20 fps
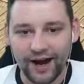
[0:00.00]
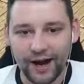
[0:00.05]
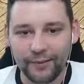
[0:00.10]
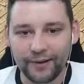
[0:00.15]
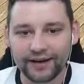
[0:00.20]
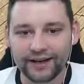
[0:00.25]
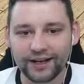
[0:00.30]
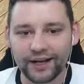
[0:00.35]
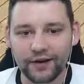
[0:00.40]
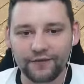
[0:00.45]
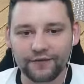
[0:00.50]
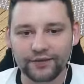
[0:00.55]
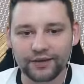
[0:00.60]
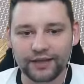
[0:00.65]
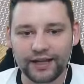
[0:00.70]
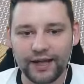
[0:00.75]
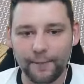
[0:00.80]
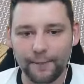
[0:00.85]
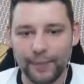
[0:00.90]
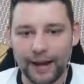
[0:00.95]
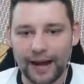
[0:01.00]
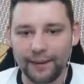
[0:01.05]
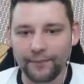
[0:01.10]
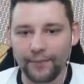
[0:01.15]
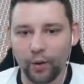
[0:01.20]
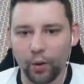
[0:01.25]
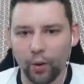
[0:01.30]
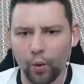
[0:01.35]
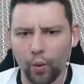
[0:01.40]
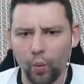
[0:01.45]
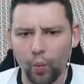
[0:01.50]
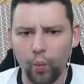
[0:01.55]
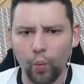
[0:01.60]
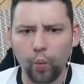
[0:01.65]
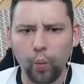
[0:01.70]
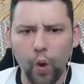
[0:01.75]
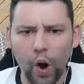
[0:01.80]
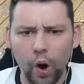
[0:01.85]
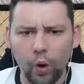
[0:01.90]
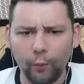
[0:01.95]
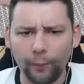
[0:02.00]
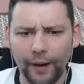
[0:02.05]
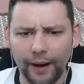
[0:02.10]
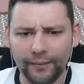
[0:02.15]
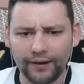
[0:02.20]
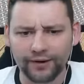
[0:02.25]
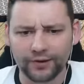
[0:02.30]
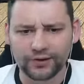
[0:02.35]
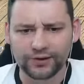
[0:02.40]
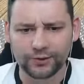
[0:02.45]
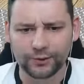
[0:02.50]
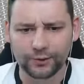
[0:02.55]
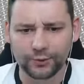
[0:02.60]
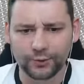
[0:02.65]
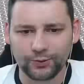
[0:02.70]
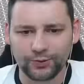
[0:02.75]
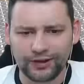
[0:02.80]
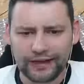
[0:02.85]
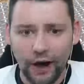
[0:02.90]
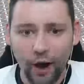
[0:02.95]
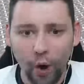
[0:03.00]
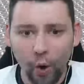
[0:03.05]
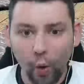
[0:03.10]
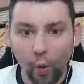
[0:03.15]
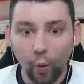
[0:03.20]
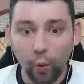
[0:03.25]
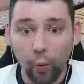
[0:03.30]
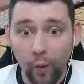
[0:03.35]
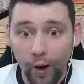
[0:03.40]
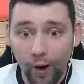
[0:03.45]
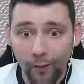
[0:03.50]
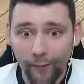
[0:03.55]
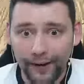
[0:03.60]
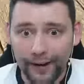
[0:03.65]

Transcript: we're gonna go for the Batman. Whoa, Batman looks cool. Whoa,